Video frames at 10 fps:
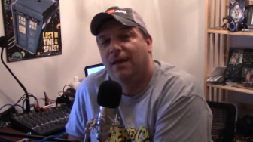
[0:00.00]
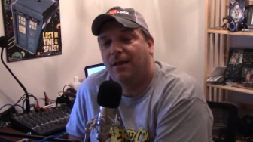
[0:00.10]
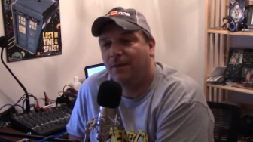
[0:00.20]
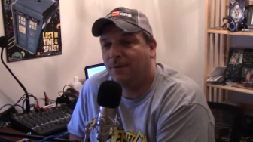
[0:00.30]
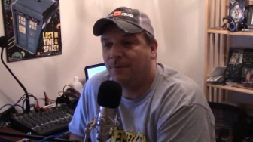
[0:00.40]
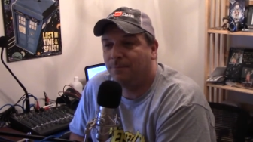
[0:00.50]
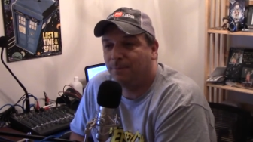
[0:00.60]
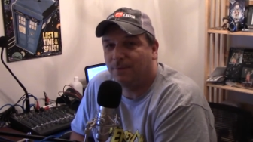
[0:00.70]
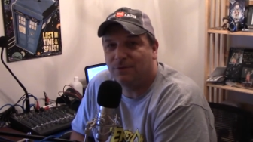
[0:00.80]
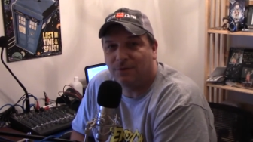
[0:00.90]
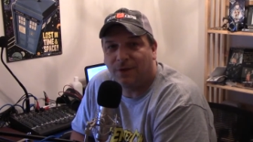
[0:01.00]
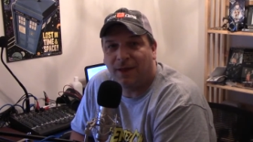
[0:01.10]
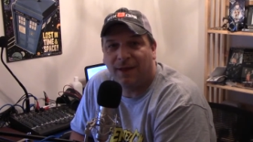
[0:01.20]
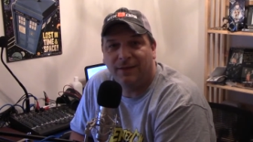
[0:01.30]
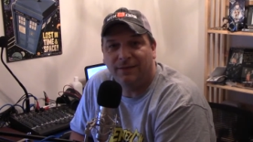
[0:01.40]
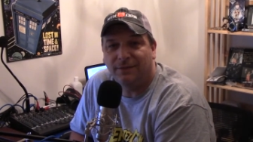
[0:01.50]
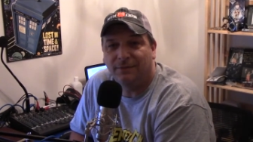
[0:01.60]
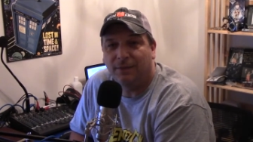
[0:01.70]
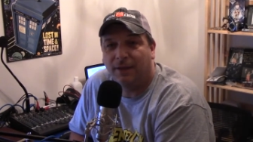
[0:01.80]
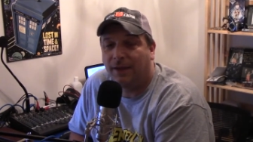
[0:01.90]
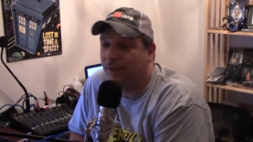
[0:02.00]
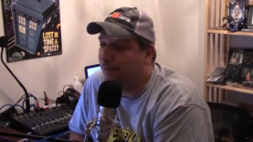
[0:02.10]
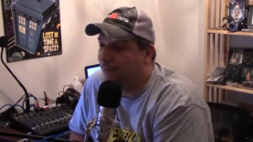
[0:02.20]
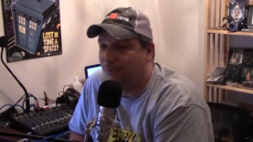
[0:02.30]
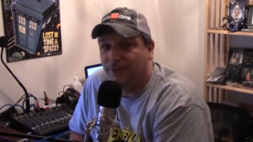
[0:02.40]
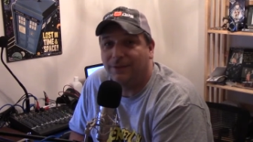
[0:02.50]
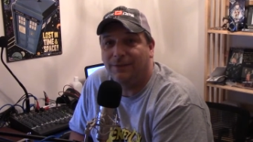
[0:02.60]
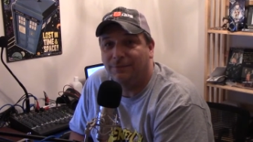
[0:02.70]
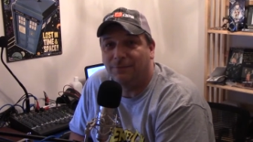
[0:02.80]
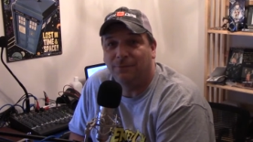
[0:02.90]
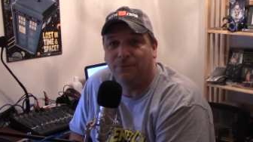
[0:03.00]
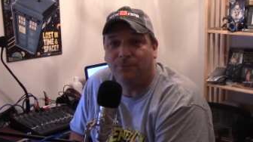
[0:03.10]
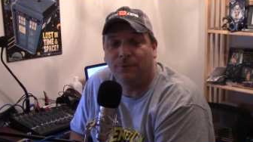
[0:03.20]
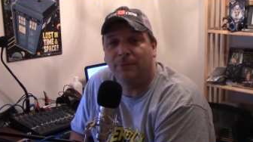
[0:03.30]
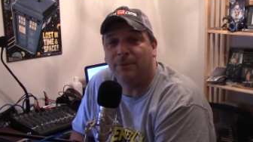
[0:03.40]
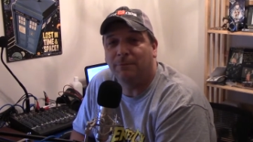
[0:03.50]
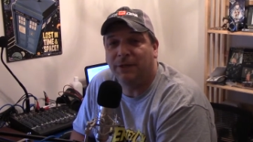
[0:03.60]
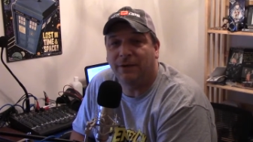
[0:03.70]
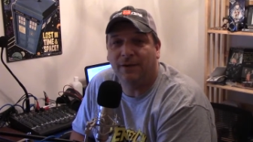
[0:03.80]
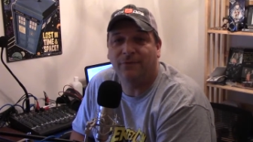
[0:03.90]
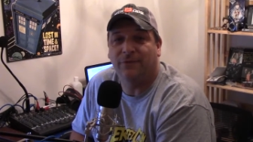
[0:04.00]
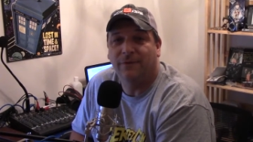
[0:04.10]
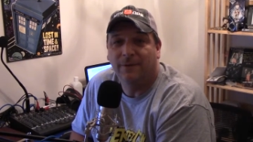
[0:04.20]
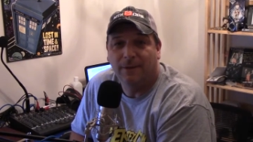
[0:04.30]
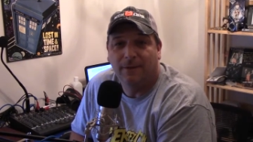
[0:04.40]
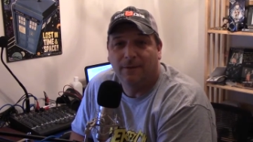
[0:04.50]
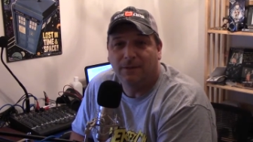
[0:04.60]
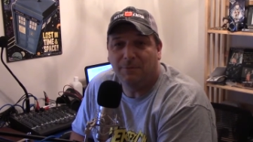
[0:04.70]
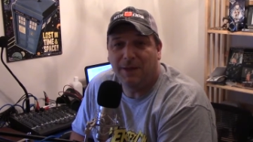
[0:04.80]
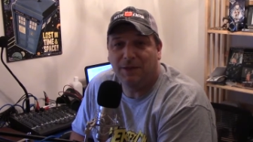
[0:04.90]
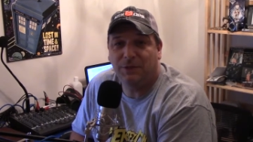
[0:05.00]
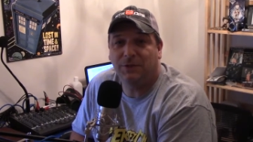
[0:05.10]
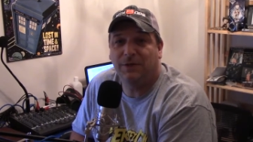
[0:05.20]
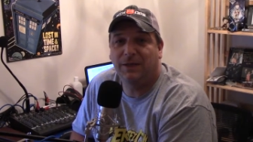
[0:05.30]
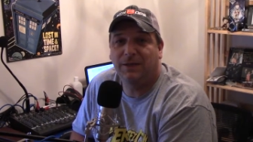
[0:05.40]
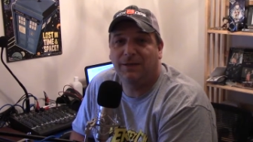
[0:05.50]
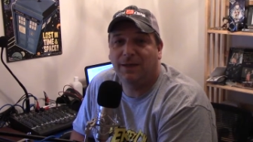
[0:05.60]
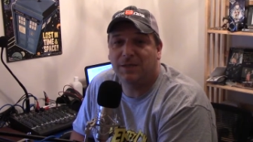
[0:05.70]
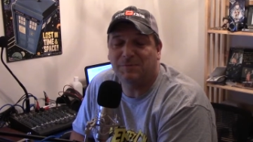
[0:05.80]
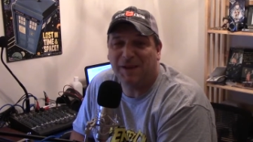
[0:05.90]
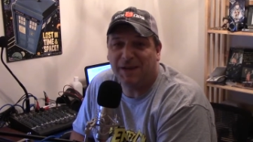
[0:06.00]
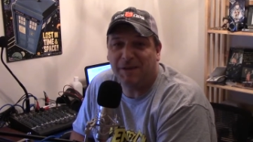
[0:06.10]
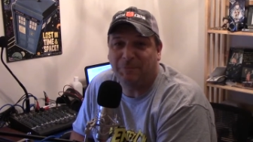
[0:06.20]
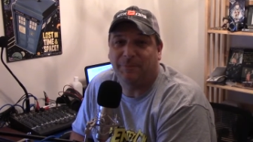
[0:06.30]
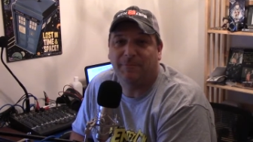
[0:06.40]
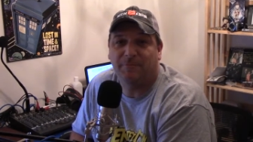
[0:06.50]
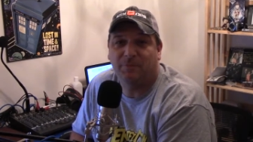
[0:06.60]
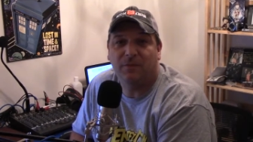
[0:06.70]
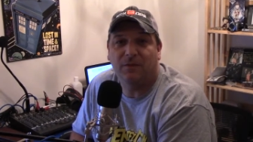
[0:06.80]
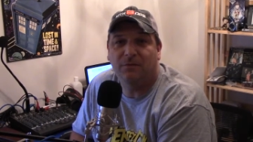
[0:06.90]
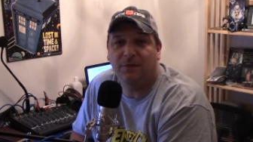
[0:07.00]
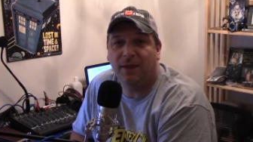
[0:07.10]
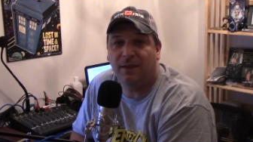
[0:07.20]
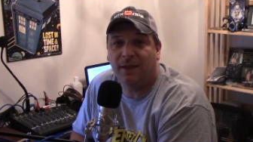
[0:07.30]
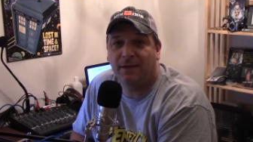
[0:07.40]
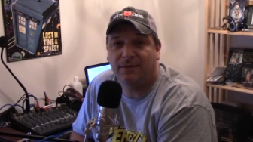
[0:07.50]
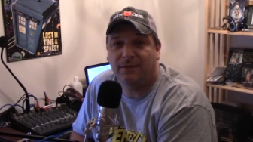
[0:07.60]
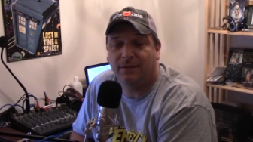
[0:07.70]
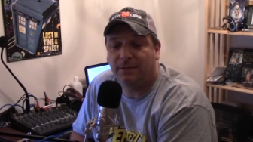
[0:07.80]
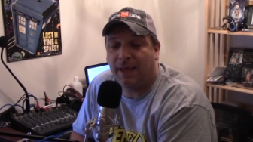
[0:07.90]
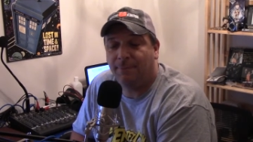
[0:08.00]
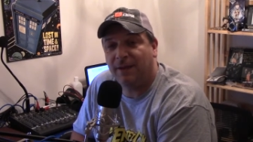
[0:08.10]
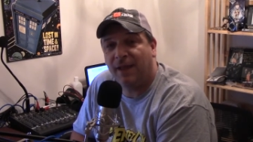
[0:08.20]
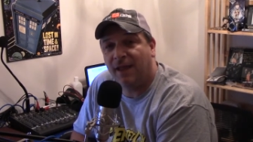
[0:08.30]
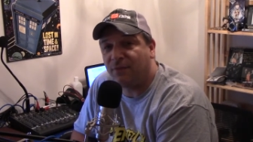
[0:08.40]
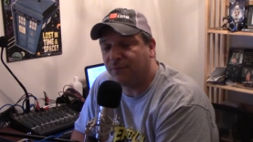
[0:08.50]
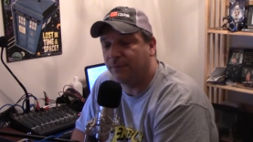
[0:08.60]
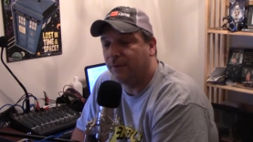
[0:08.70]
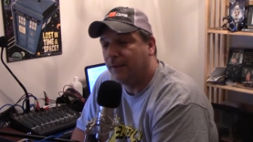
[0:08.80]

So I had to really work my butt off to make sure he didn't catch back up for that last lap and a half.